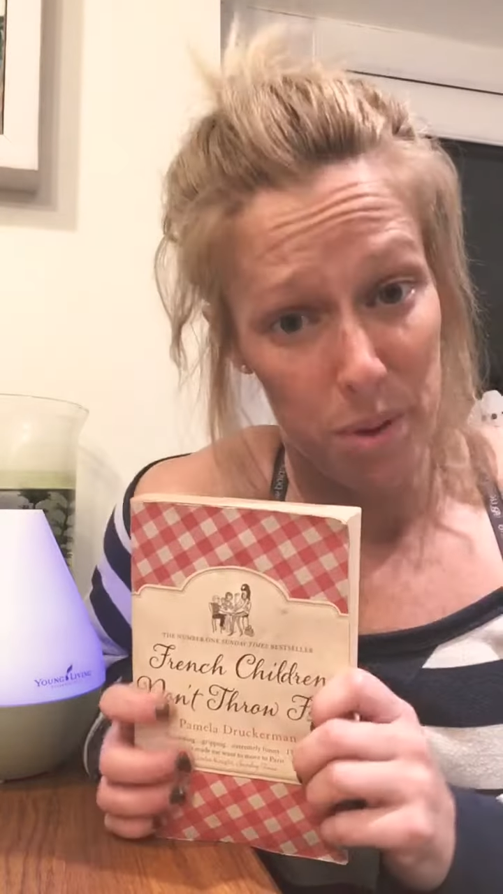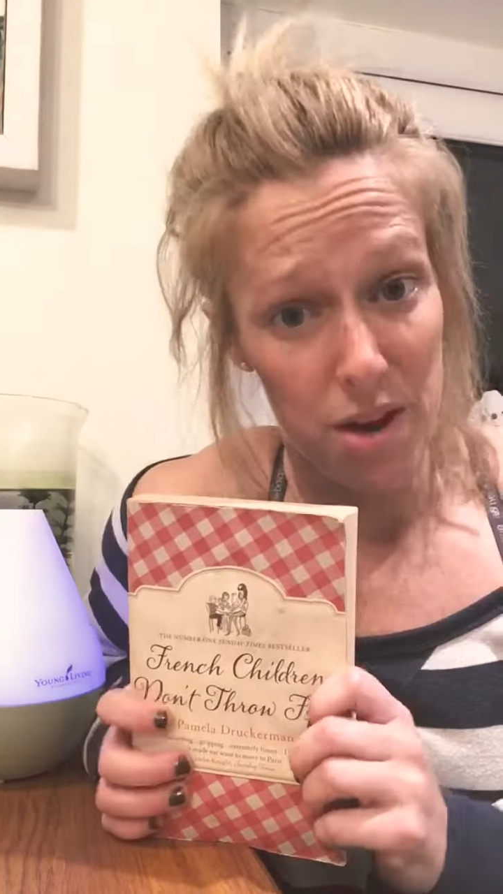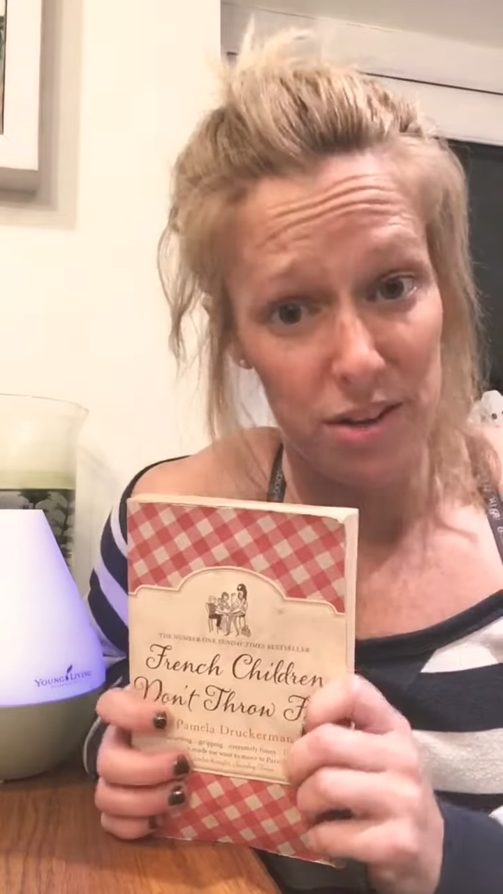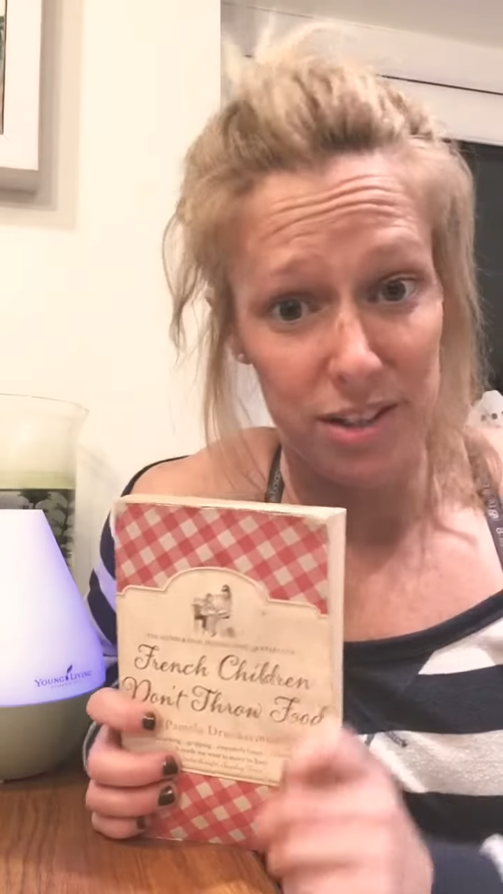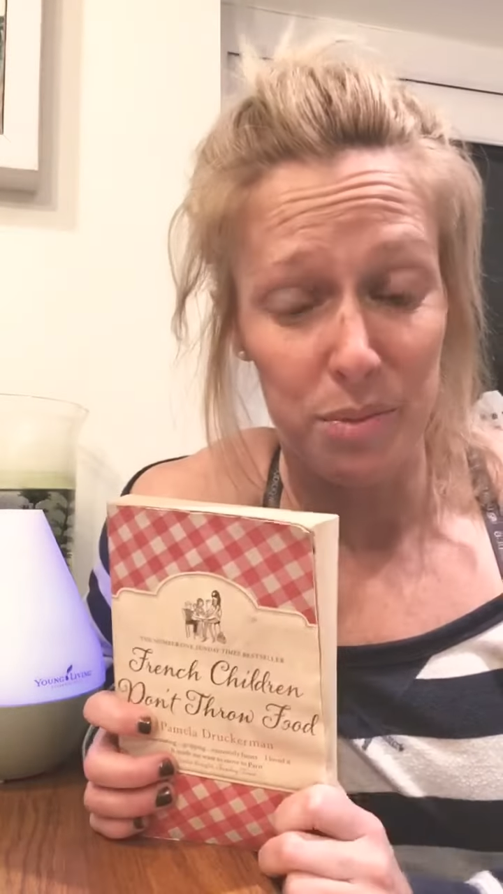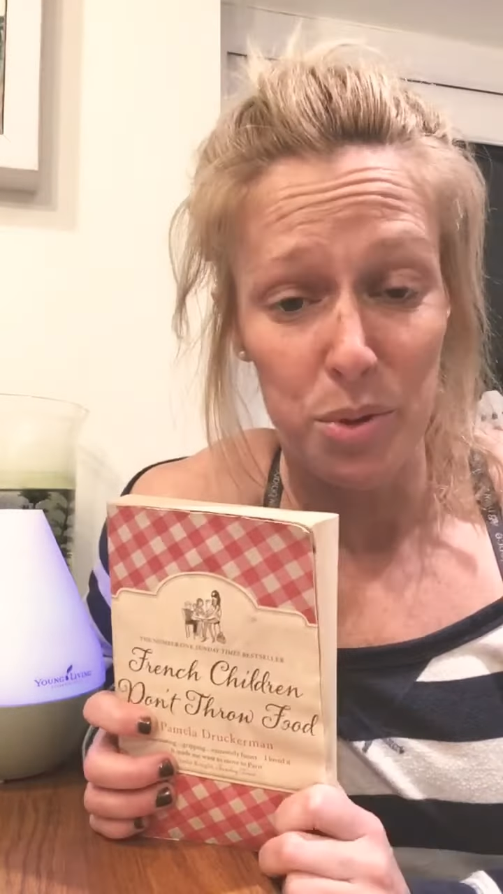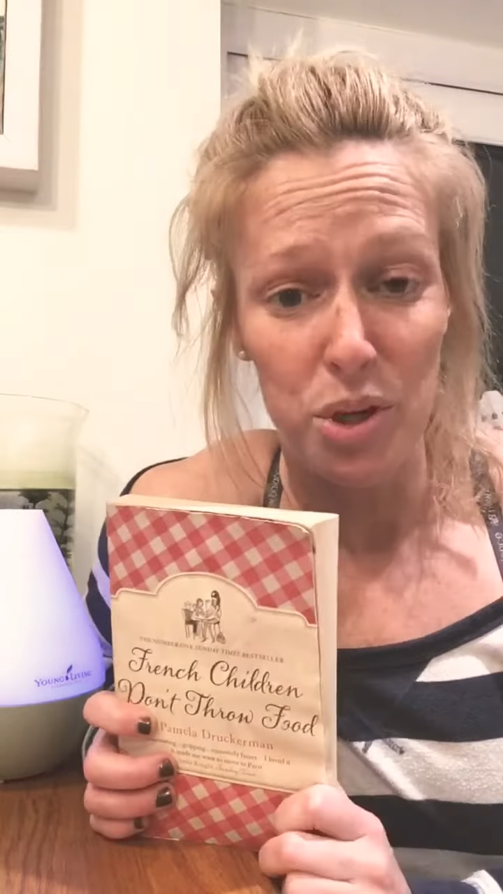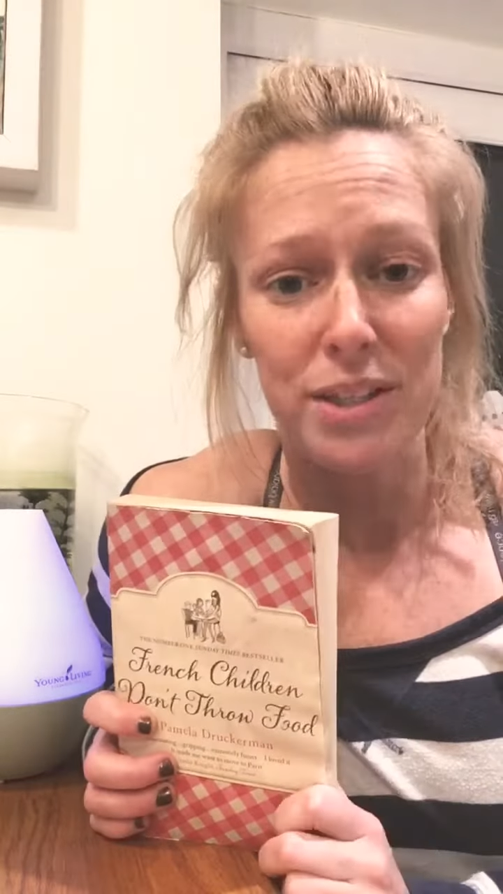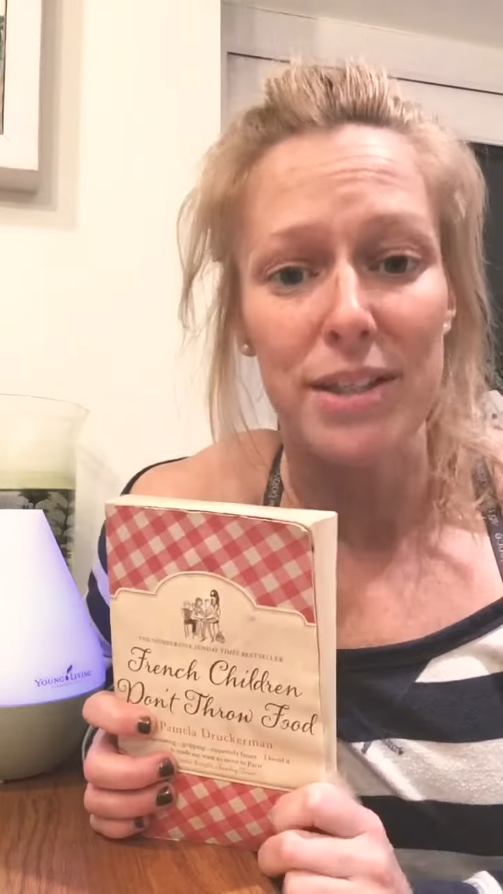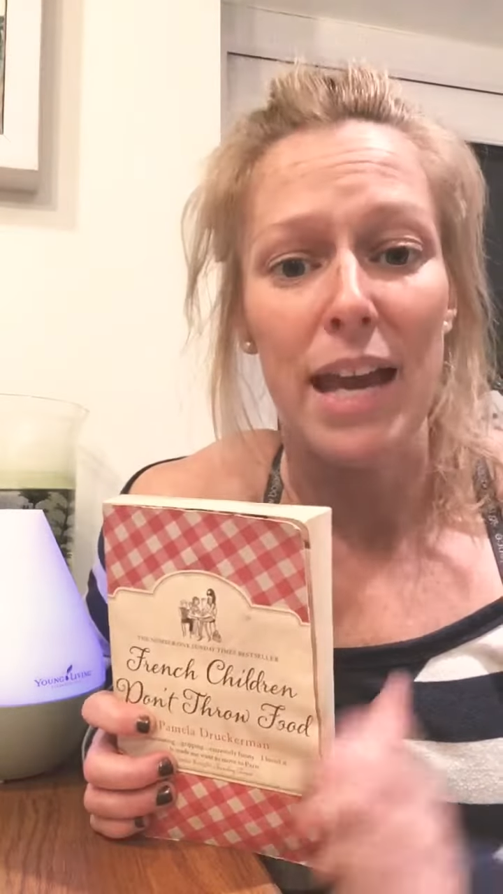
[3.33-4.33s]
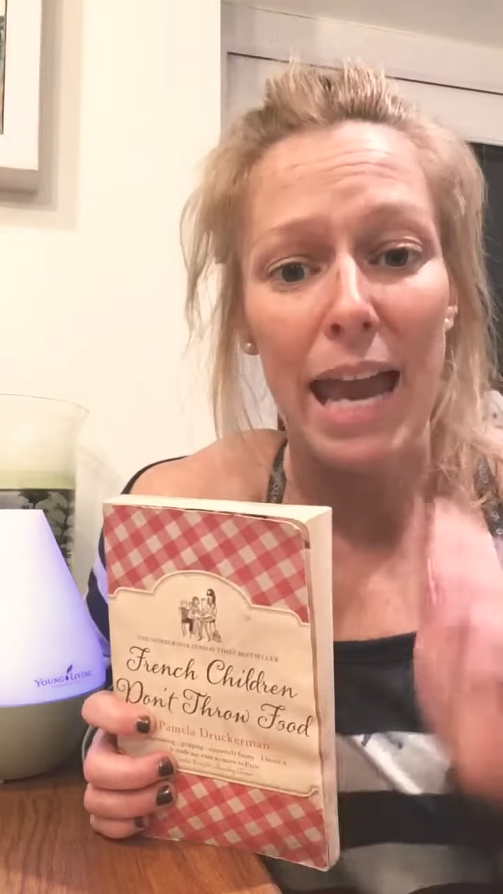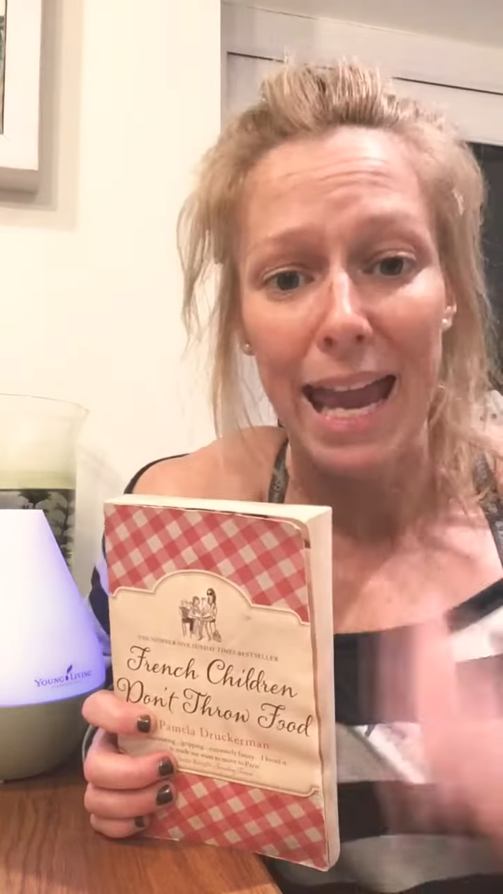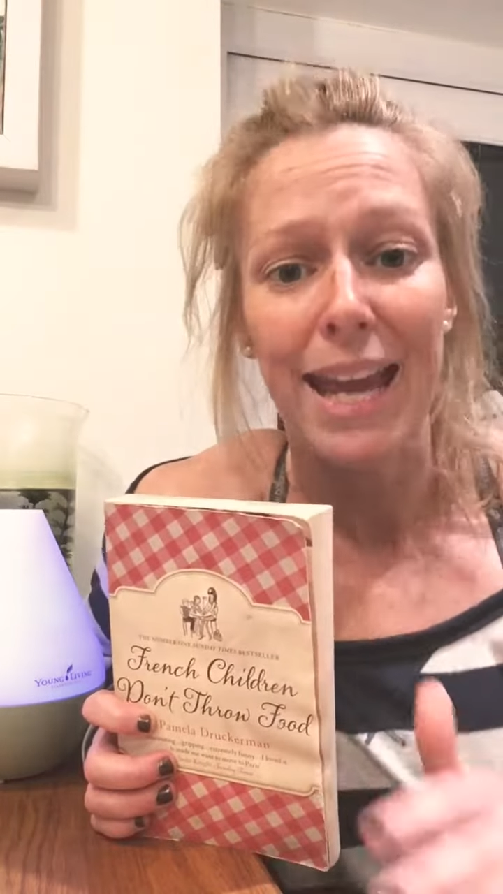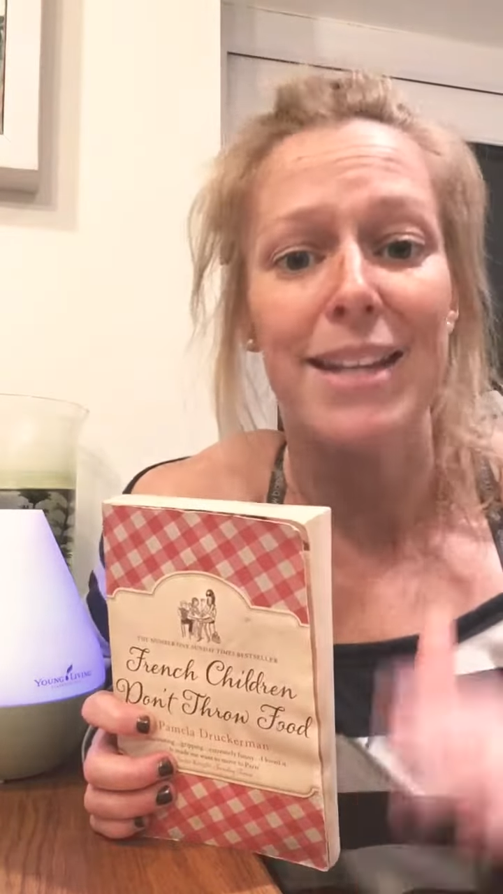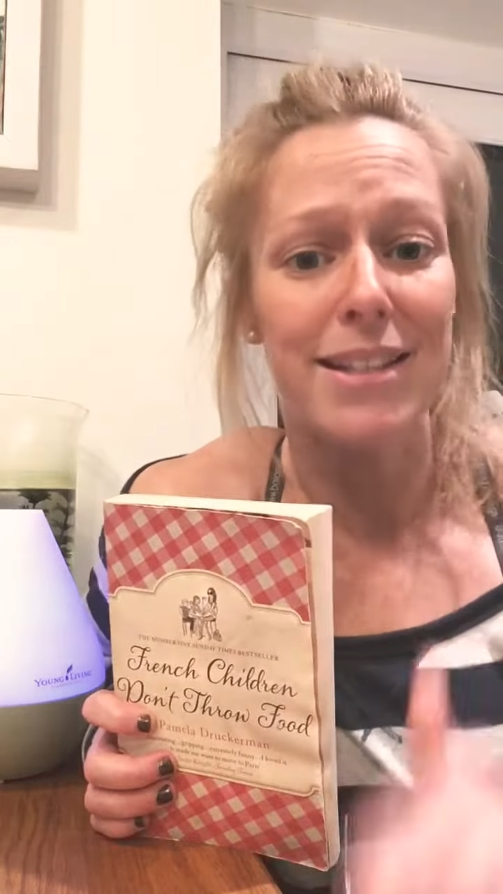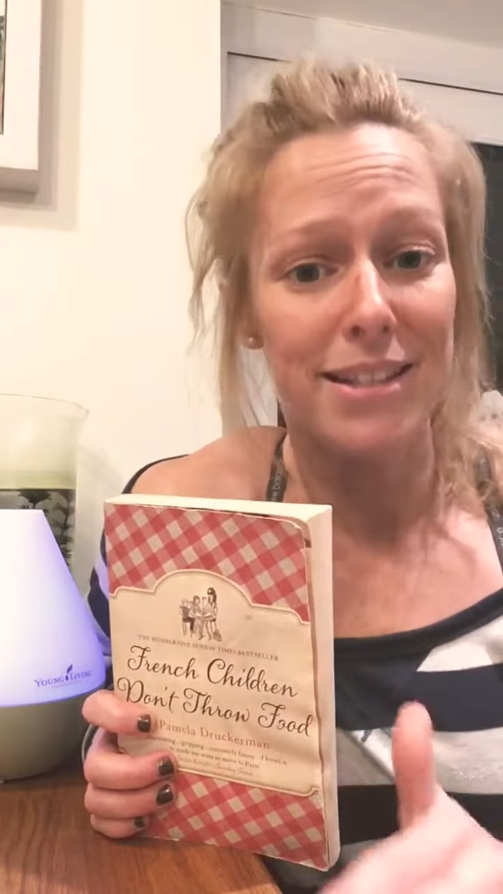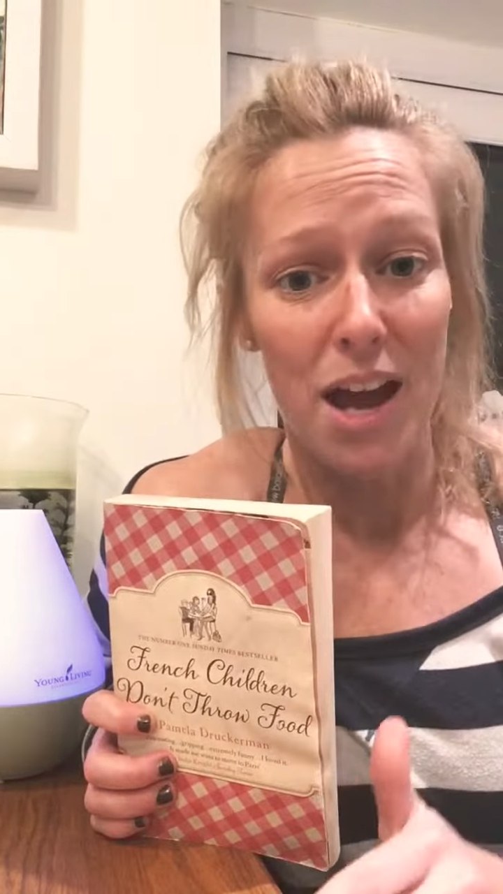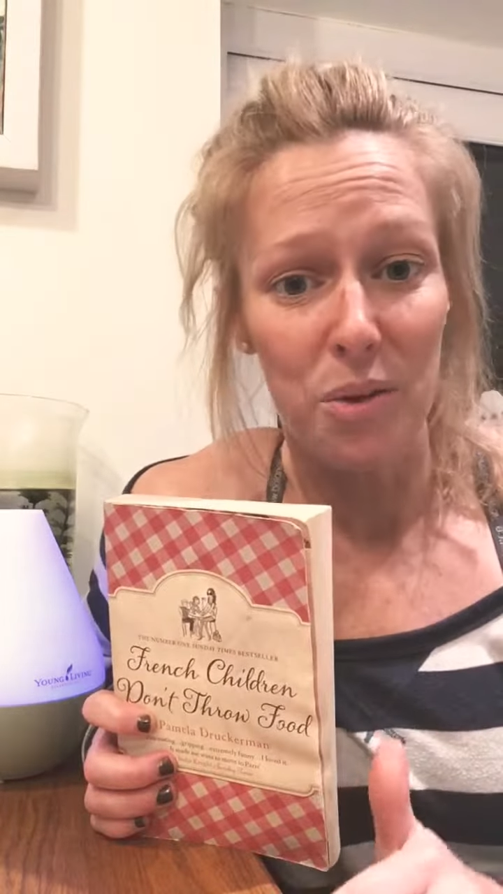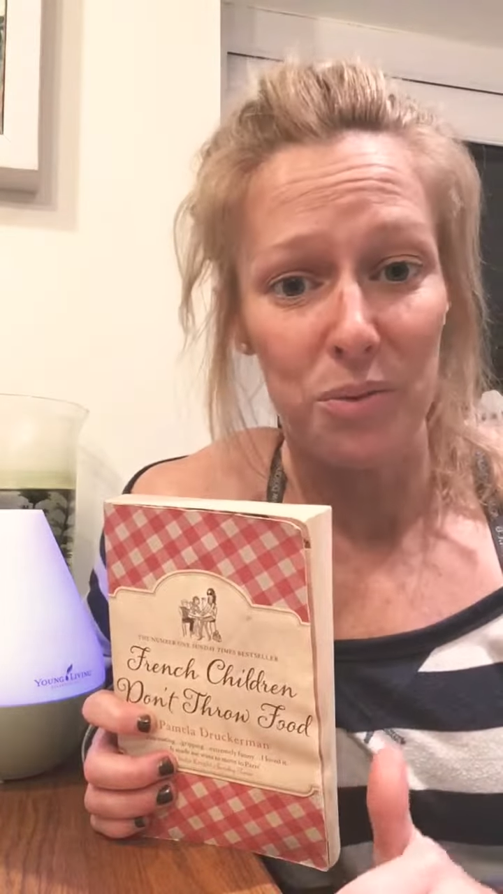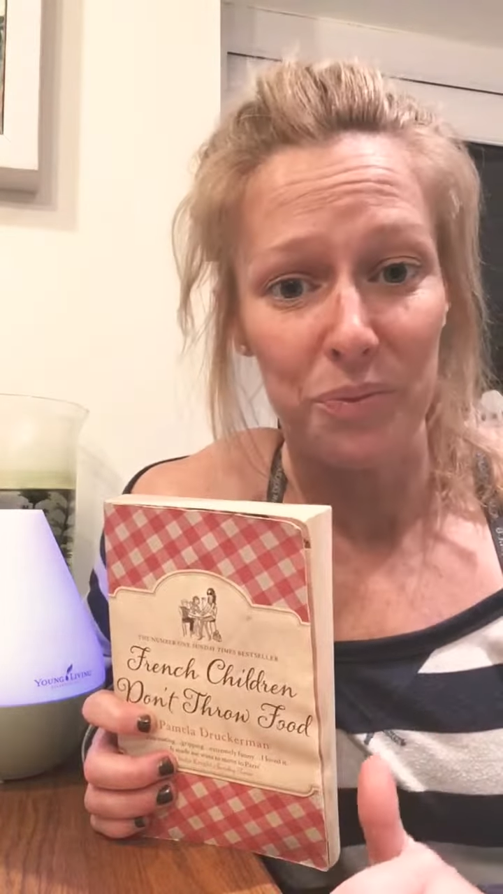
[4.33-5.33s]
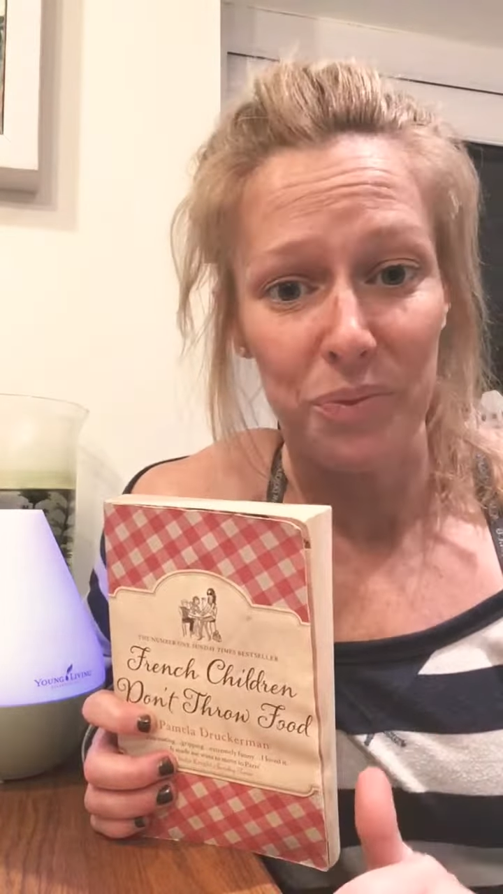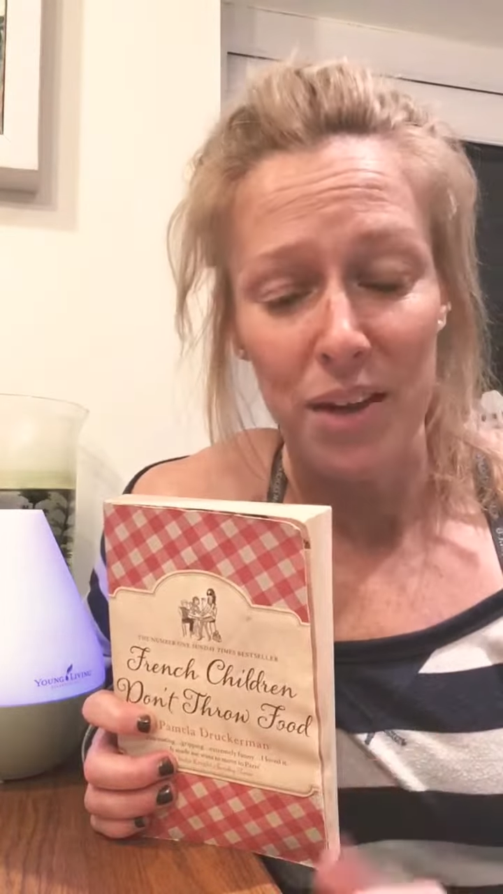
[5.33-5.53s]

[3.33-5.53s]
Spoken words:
parenting books, hands down.